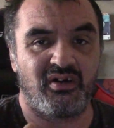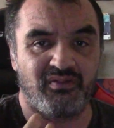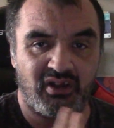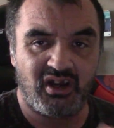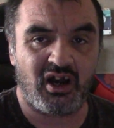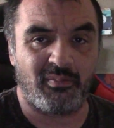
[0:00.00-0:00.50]
of
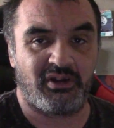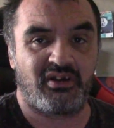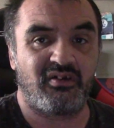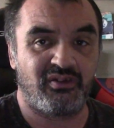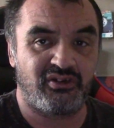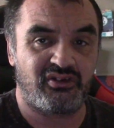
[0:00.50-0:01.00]
the comic
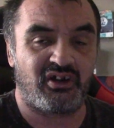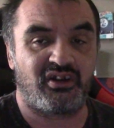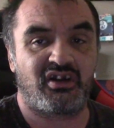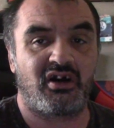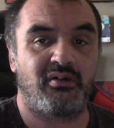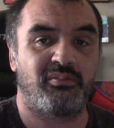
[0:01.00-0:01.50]
of the
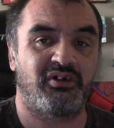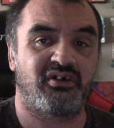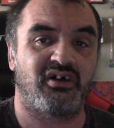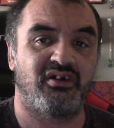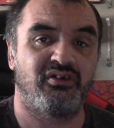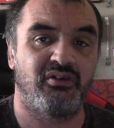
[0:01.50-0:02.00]
Sonic comic book
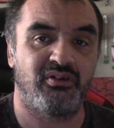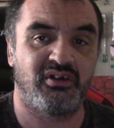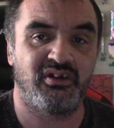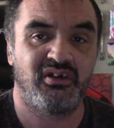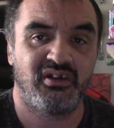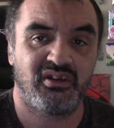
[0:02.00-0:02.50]

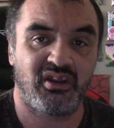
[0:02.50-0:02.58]
continuity